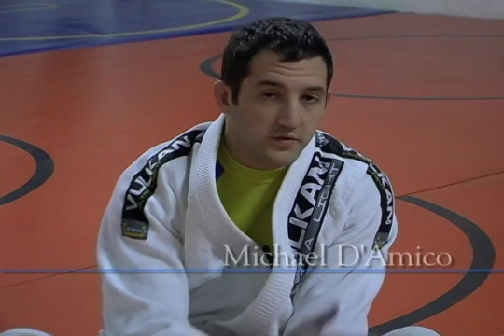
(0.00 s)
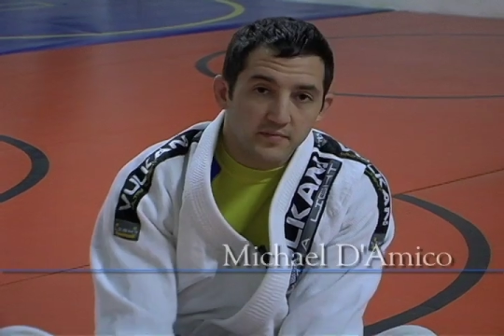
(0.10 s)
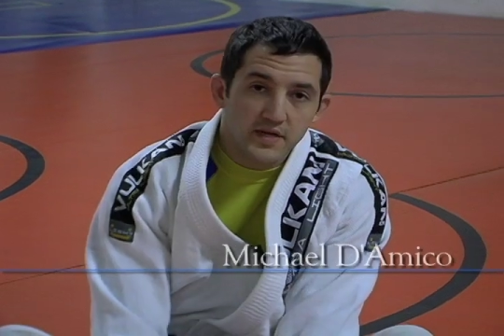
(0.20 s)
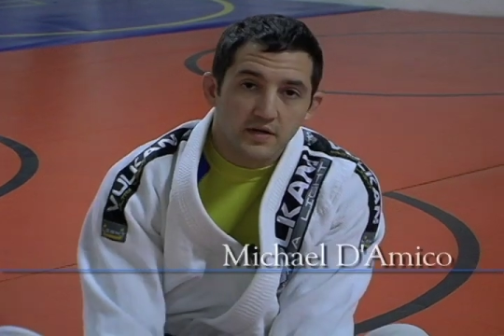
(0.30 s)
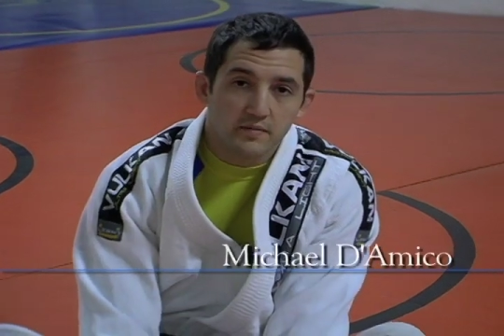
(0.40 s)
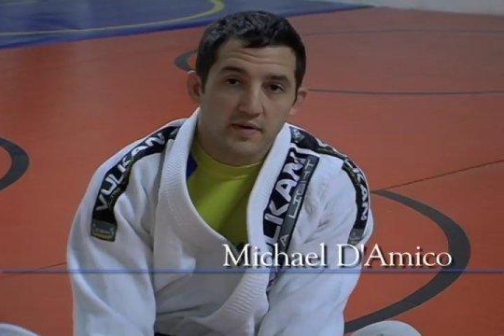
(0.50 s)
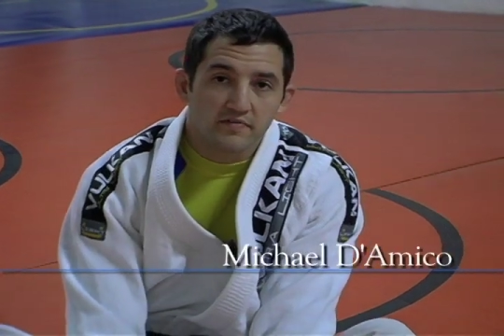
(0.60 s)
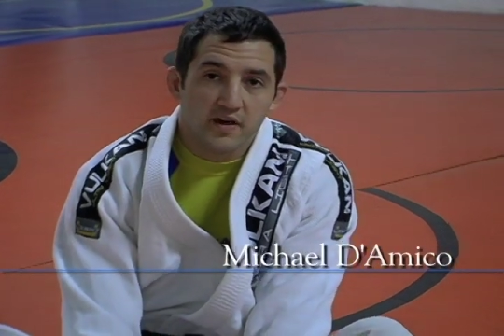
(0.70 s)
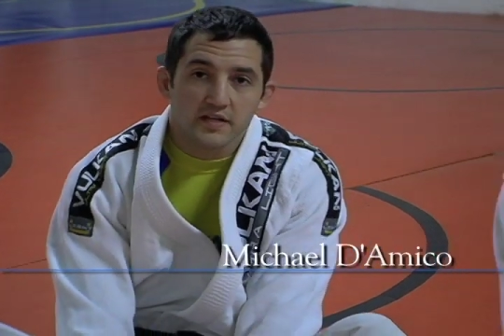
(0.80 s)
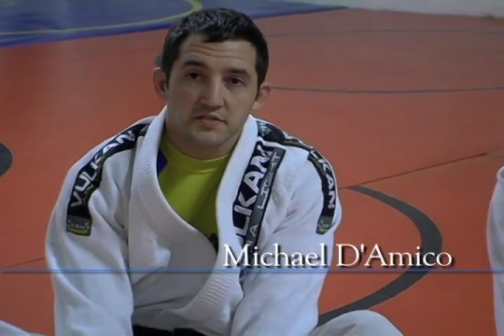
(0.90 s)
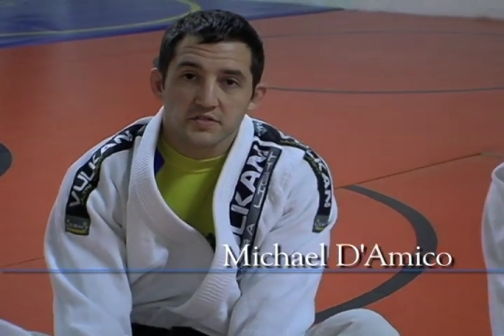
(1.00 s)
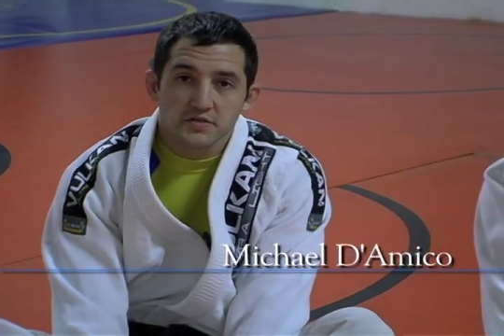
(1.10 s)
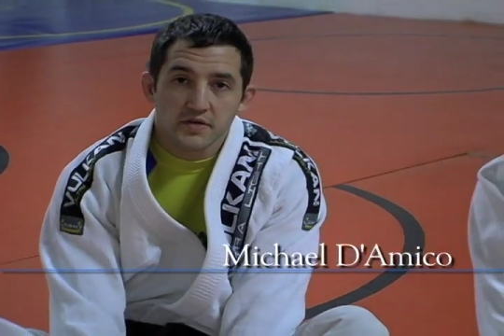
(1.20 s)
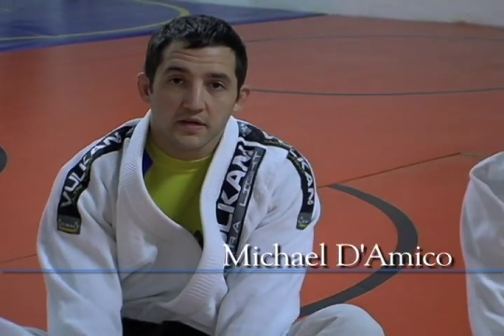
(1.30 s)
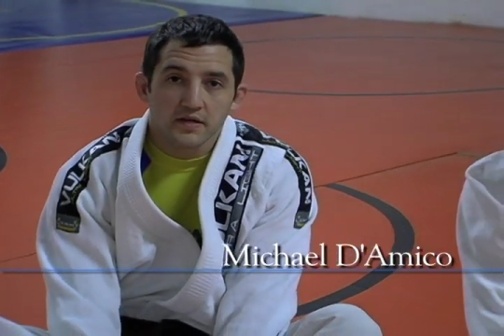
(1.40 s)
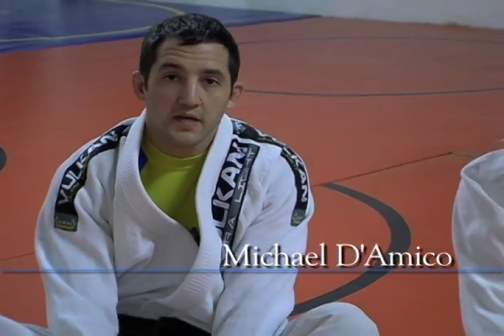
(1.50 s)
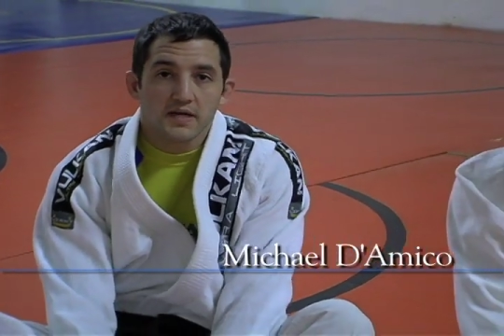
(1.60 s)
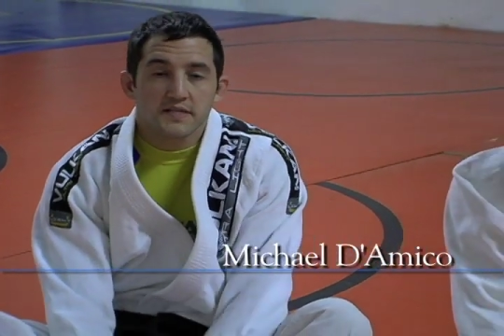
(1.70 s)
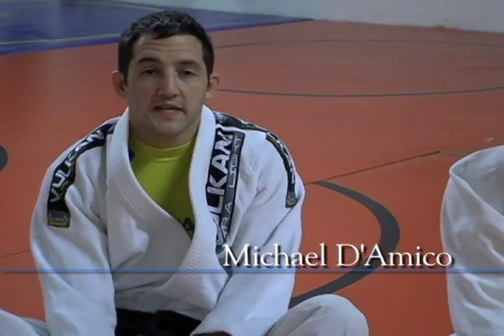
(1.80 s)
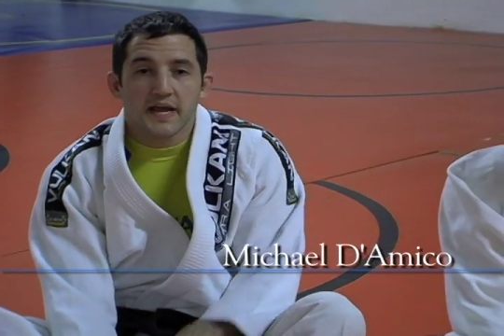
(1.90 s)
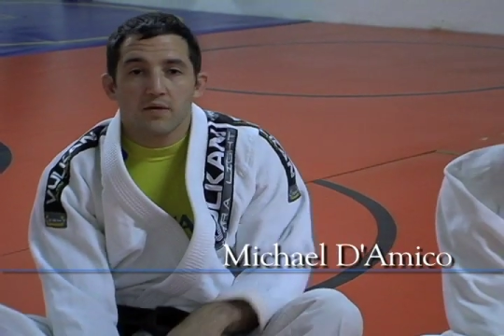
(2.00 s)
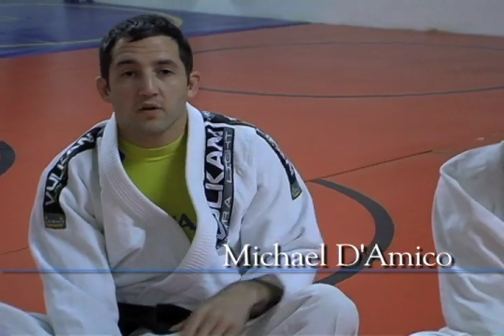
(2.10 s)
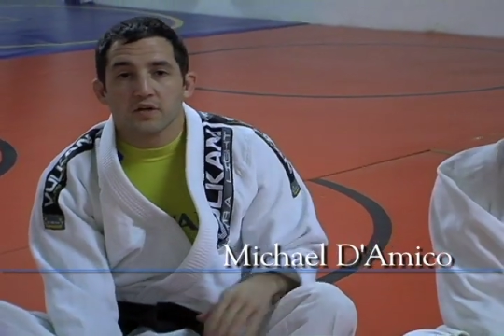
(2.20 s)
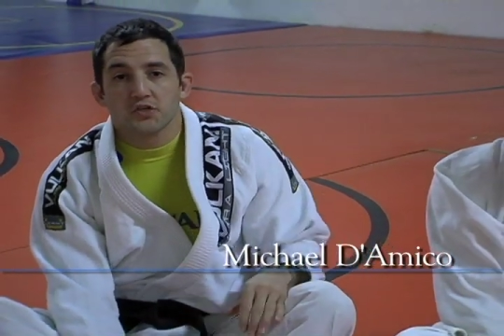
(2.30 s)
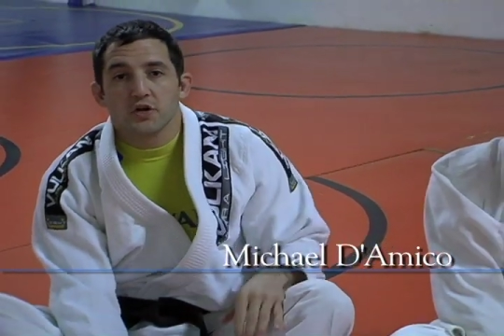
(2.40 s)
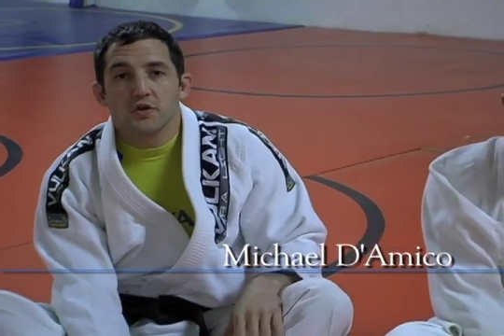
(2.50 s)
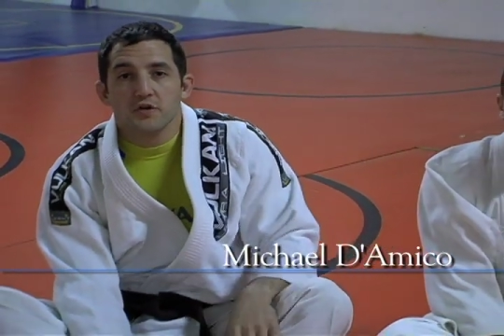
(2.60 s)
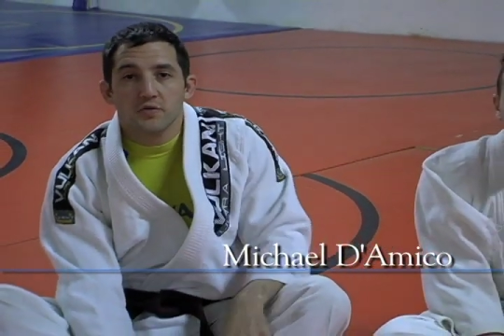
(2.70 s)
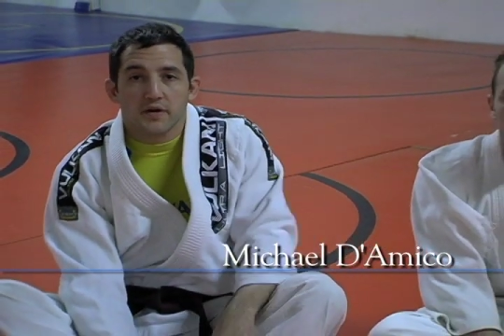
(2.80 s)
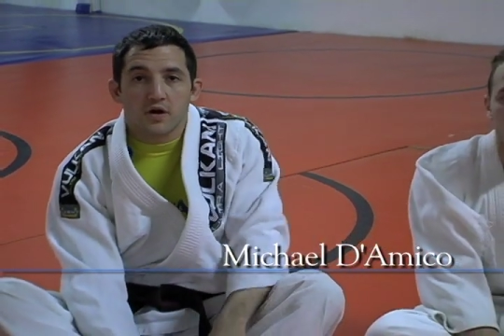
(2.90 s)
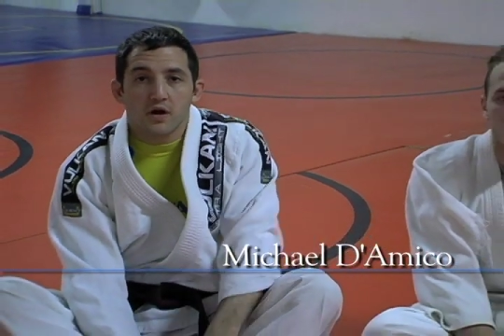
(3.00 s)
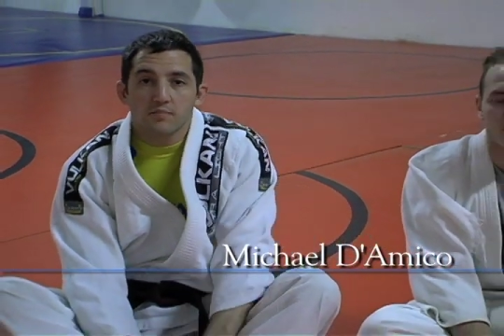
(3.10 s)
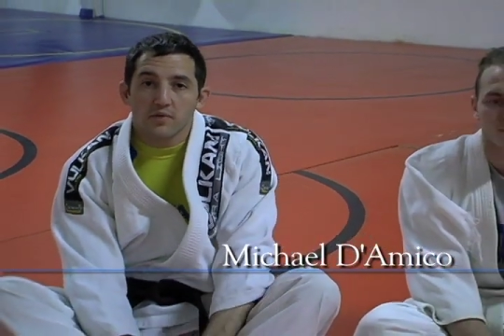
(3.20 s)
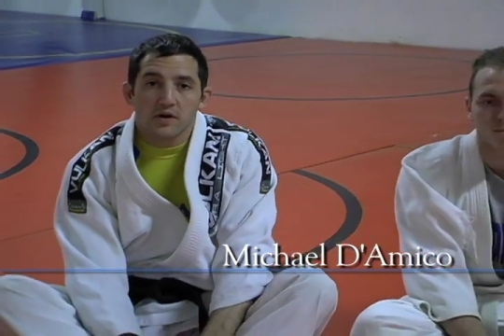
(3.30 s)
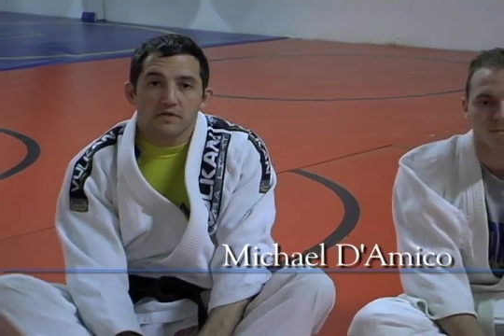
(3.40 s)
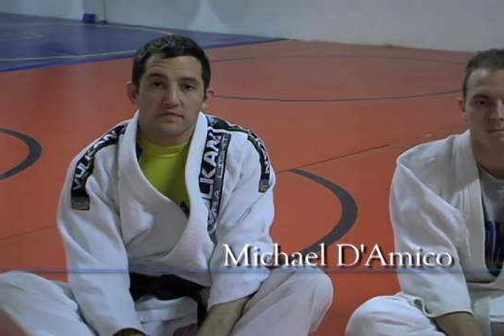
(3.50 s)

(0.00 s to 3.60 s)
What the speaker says: D'Amico, my friend and student. Today we're going to show you an arm bar